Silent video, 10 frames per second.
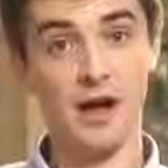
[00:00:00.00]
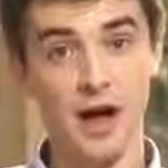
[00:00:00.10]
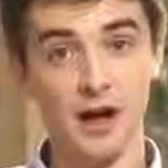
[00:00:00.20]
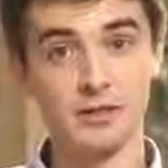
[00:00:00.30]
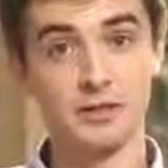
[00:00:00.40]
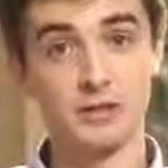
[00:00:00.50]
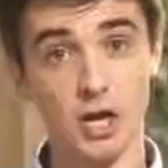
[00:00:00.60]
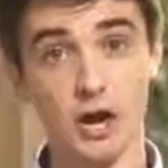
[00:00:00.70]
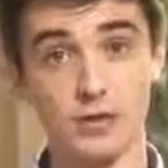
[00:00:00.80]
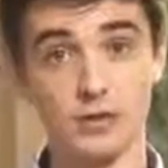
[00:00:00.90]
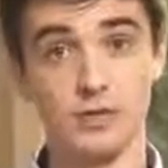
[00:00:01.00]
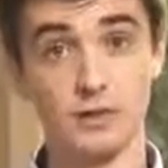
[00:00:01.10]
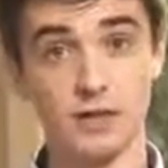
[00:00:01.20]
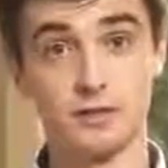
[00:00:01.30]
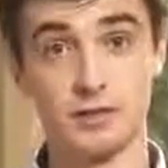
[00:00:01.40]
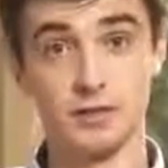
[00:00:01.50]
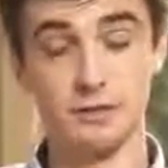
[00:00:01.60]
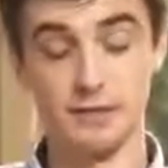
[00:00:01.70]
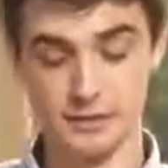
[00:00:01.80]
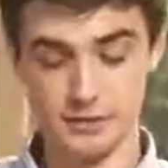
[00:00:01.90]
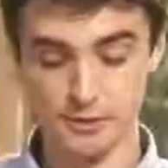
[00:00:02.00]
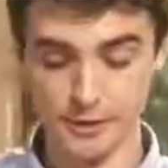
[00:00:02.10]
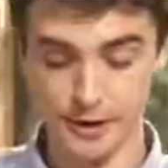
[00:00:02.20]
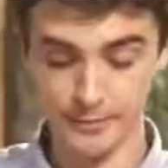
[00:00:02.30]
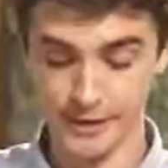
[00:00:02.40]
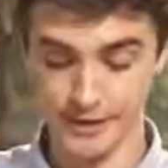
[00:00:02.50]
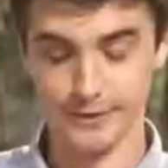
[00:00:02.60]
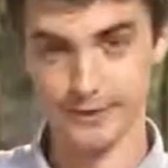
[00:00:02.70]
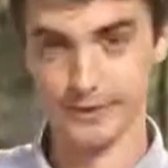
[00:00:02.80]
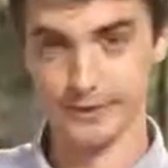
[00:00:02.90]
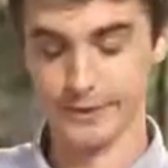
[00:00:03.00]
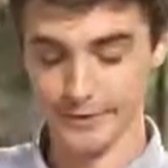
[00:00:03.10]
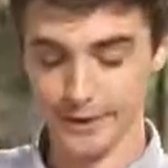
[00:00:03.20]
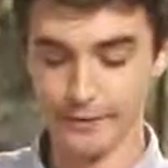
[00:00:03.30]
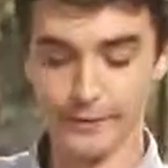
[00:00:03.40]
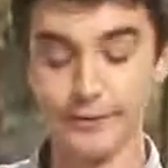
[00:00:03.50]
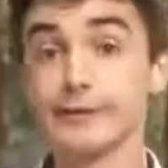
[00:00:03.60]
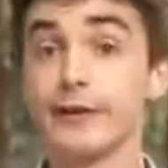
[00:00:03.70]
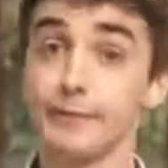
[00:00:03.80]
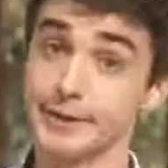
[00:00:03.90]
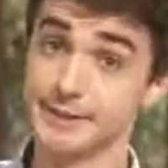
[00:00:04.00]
the hot chocolatey Rice Krispie mixture, but I'm not gonna do it right now. I'm gonna save